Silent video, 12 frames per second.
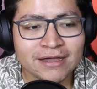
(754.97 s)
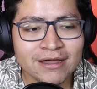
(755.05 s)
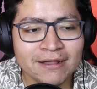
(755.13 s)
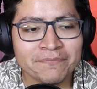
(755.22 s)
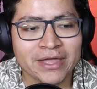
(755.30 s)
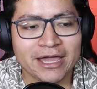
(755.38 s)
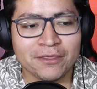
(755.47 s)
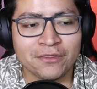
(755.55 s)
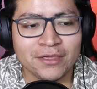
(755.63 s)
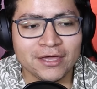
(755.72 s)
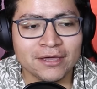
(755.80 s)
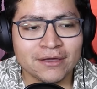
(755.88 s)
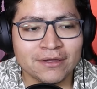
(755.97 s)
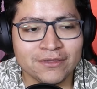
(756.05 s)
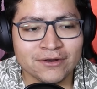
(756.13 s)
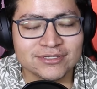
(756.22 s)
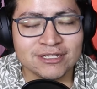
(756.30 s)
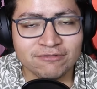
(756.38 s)
I think
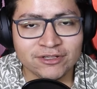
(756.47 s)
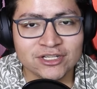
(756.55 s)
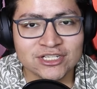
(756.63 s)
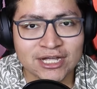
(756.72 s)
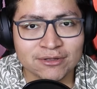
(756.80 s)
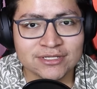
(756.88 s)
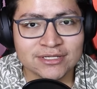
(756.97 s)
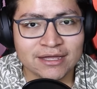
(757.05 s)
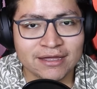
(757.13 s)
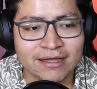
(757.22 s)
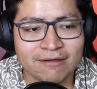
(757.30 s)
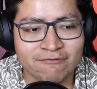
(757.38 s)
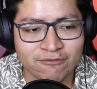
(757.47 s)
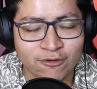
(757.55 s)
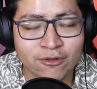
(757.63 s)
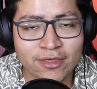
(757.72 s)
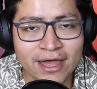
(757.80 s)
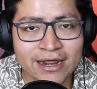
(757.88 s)
there's definitely shouts for
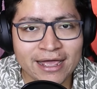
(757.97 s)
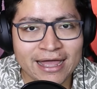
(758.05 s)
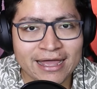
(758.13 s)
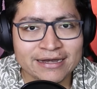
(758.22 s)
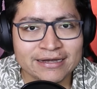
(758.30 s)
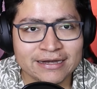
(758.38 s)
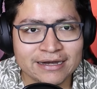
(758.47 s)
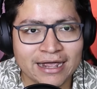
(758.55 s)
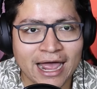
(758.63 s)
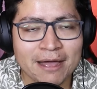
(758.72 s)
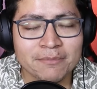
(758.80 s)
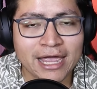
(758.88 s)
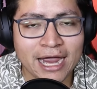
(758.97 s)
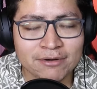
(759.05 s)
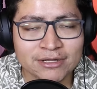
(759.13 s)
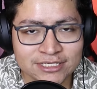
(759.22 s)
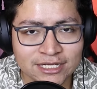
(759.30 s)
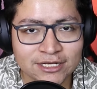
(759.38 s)
that. And I'm
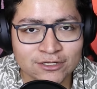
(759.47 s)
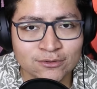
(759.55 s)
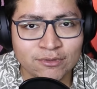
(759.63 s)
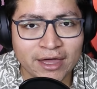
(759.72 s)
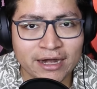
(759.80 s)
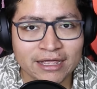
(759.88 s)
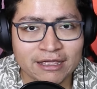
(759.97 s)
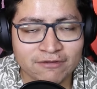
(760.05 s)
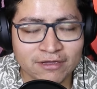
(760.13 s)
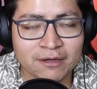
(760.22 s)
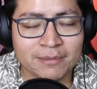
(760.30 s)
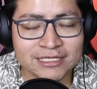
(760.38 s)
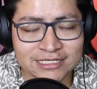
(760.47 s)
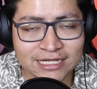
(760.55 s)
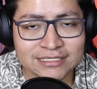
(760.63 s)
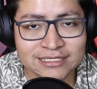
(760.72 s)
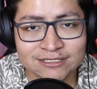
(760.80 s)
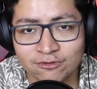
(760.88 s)
guaranteeing you that if he maintains
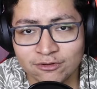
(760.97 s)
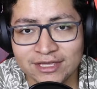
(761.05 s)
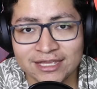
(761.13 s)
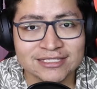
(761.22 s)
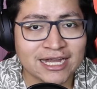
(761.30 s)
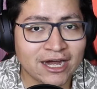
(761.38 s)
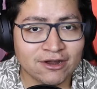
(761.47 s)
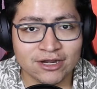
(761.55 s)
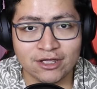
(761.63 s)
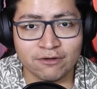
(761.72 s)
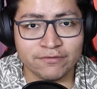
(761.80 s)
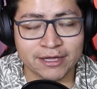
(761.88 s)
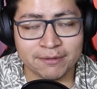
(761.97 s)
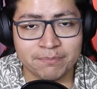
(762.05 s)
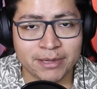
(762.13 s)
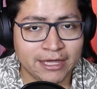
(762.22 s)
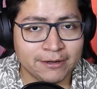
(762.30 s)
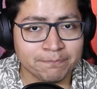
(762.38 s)
this for the entirety of the
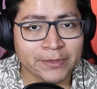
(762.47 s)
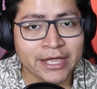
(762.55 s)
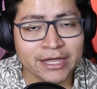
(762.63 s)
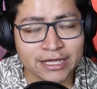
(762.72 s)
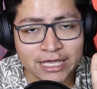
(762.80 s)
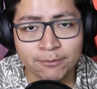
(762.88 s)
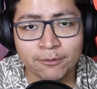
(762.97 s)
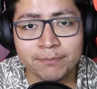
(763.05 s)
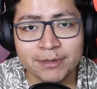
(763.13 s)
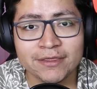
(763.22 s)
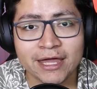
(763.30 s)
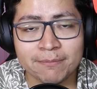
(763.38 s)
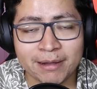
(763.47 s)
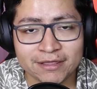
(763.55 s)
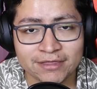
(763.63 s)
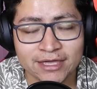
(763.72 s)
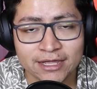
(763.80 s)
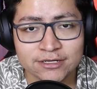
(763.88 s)
campaign, he will be that by
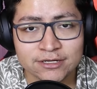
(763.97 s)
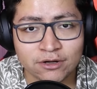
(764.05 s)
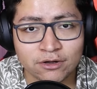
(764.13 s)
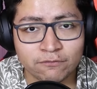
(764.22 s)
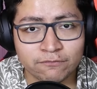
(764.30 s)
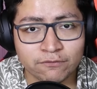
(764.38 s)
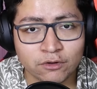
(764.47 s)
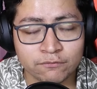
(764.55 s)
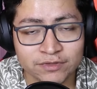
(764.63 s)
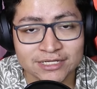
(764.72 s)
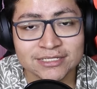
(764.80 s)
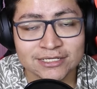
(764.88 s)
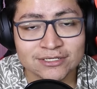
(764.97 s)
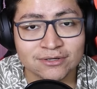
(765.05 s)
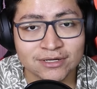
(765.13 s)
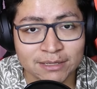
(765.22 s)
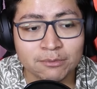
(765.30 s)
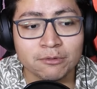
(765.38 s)
the end of this season.
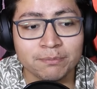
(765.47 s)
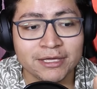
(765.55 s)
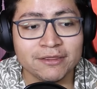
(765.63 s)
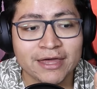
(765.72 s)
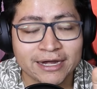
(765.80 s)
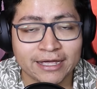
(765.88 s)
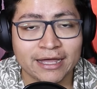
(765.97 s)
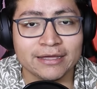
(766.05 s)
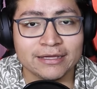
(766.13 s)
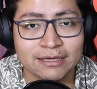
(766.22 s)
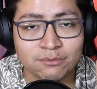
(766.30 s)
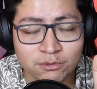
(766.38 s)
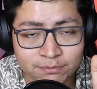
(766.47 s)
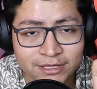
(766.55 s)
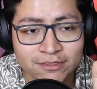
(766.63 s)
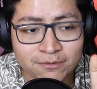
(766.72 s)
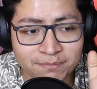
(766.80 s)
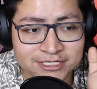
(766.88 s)
He will be that guy. He will be the
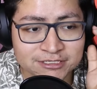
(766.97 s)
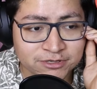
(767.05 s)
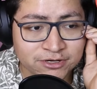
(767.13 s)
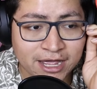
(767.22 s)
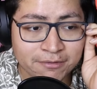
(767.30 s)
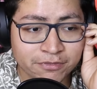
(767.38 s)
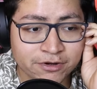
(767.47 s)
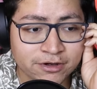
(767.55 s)
best player out there.